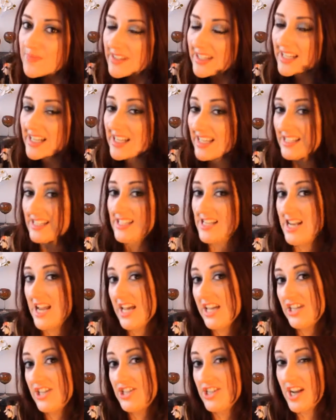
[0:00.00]
it is a
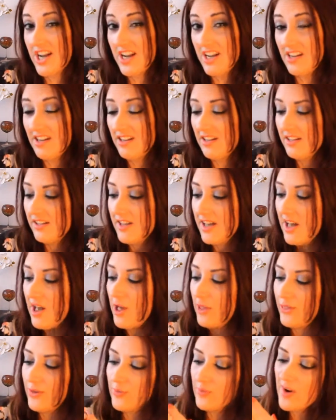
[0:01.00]
nice shade.
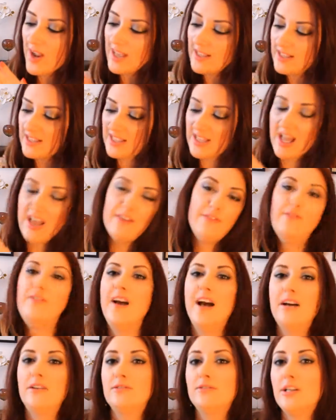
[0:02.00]
The rest I
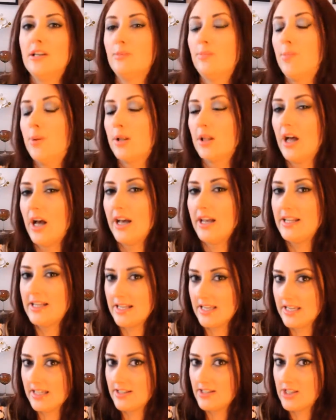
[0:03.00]
found applied
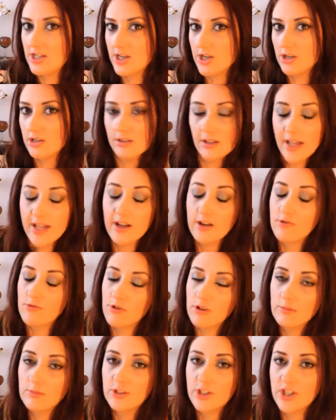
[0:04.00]
easier like a
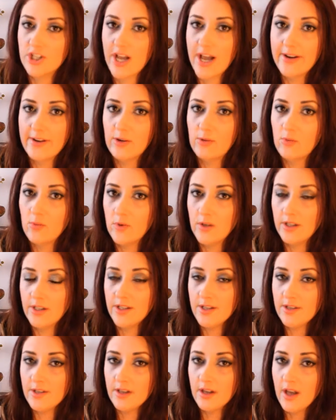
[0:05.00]
normal shadow
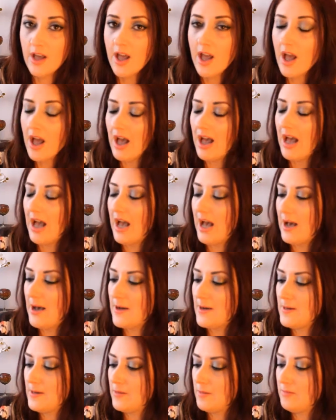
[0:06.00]
would.
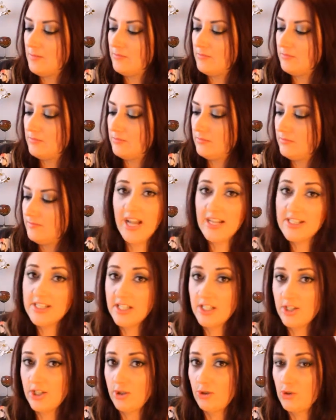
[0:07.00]
I
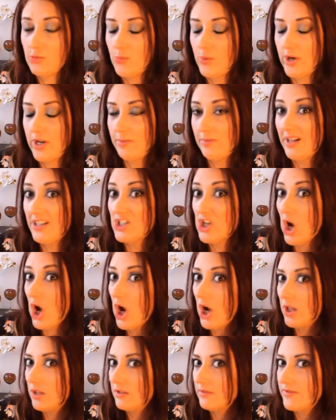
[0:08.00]
did use pretty much
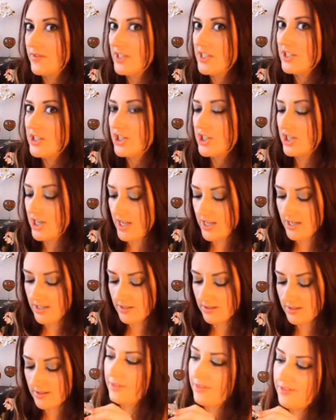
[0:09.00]
all of these
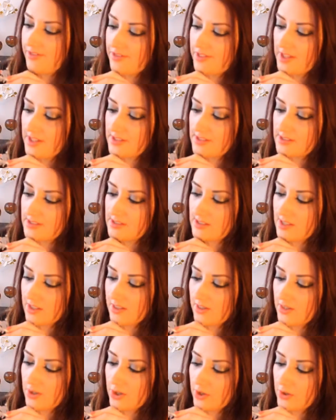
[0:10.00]
shades. This
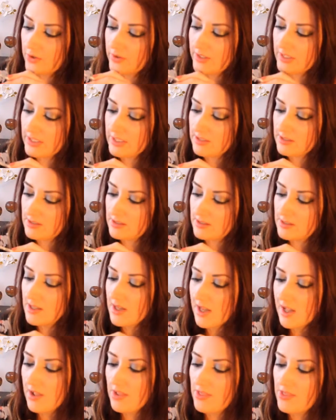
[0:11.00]
in the crease,
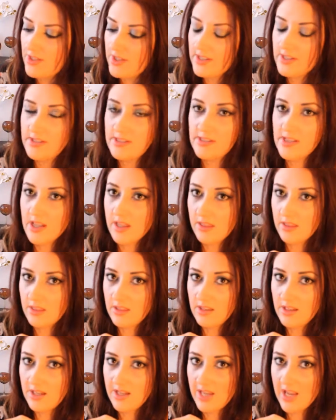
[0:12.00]
this in
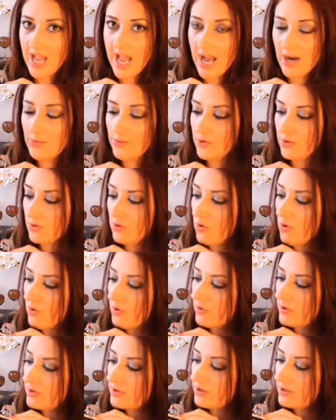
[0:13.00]
the outer
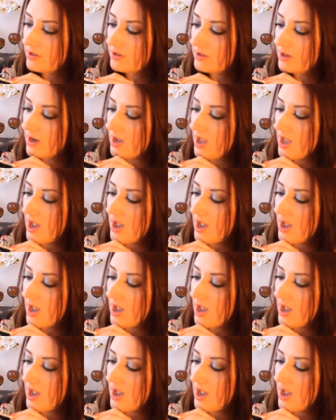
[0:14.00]
corner.